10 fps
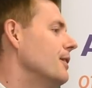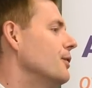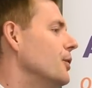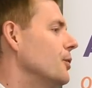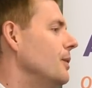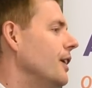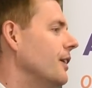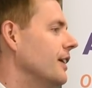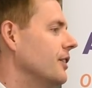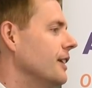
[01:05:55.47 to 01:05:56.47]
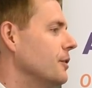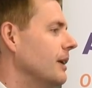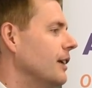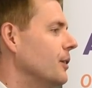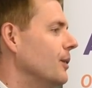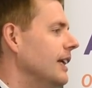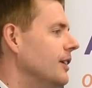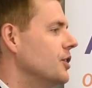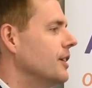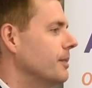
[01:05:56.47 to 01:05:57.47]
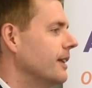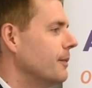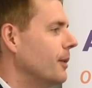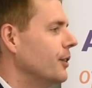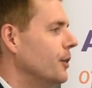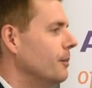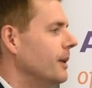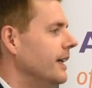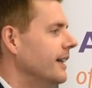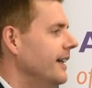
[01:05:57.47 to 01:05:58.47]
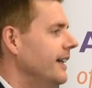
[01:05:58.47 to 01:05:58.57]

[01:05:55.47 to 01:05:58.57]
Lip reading: but of course we know that takes political leadership and that might not be